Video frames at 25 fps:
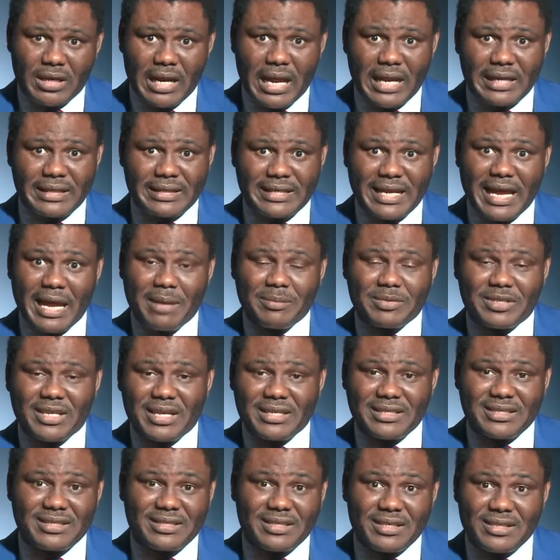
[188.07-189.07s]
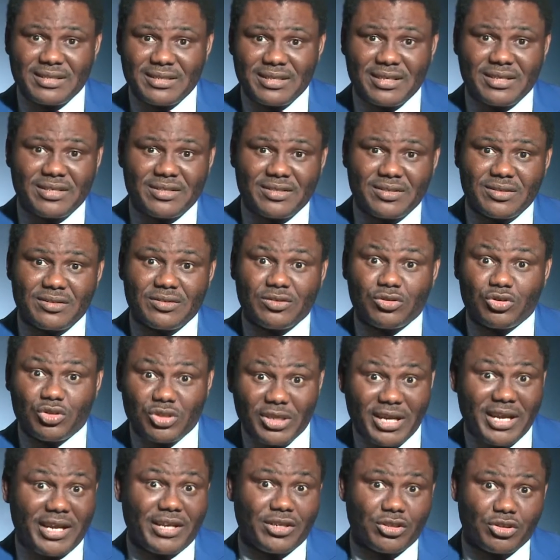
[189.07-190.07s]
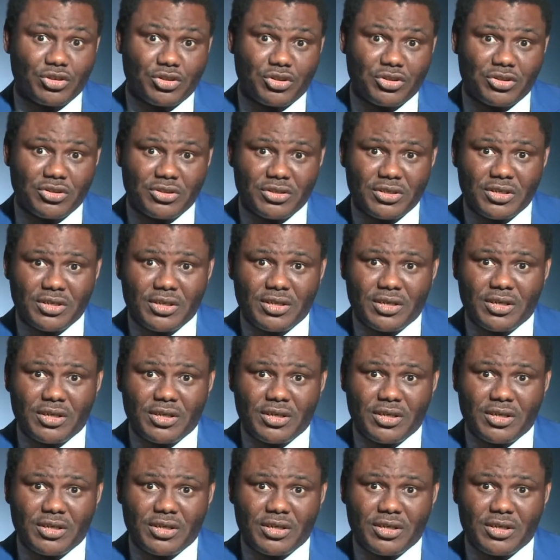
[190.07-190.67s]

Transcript: And times and seasons change.